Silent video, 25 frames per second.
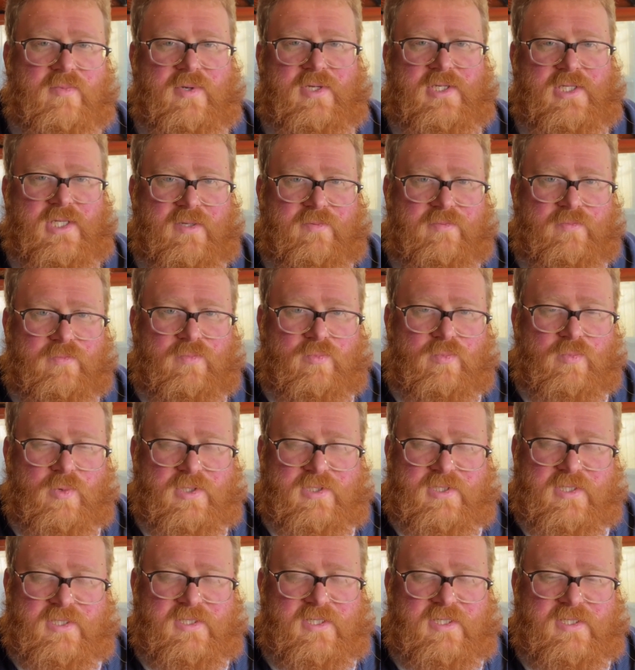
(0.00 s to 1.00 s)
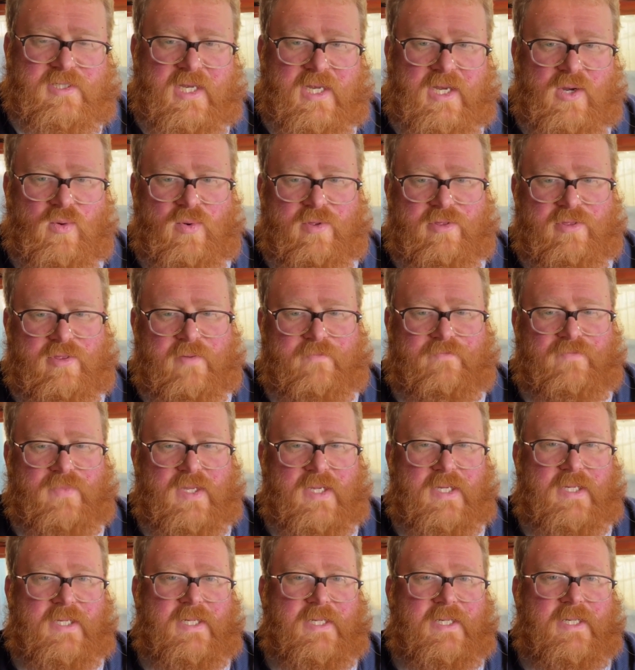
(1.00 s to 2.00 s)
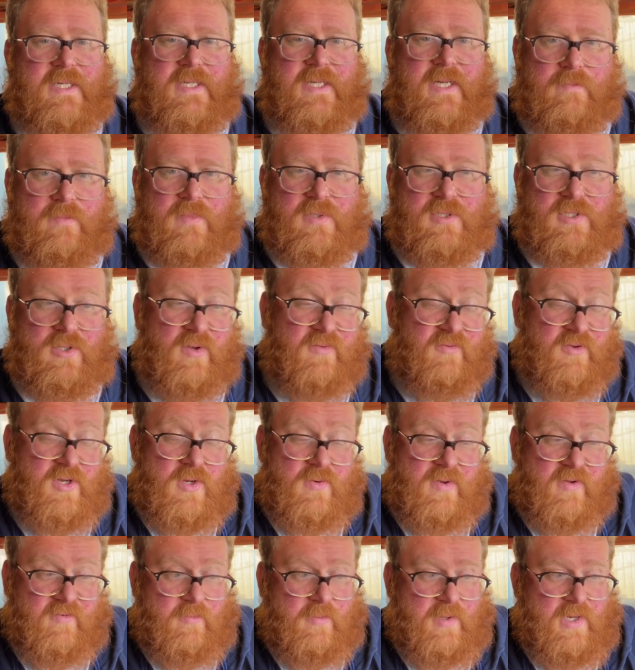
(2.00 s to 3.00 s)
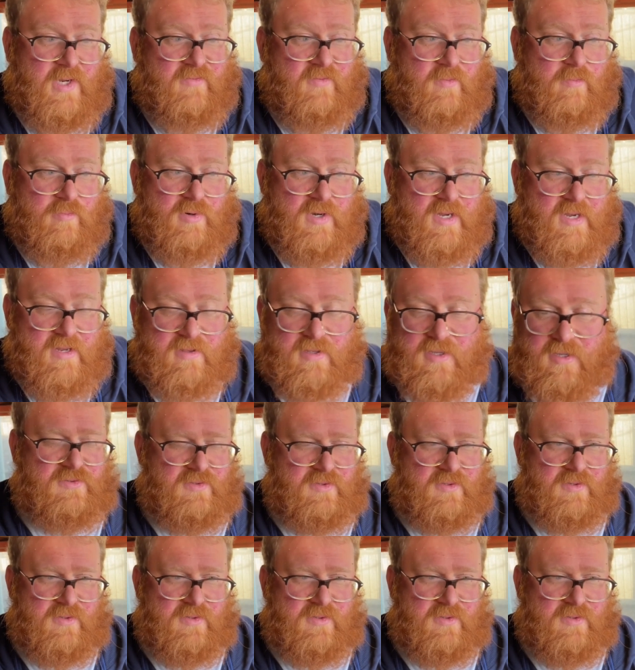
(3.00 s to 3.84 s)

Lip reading: which they're wanting to take with them. So if you do have a bit of a breather,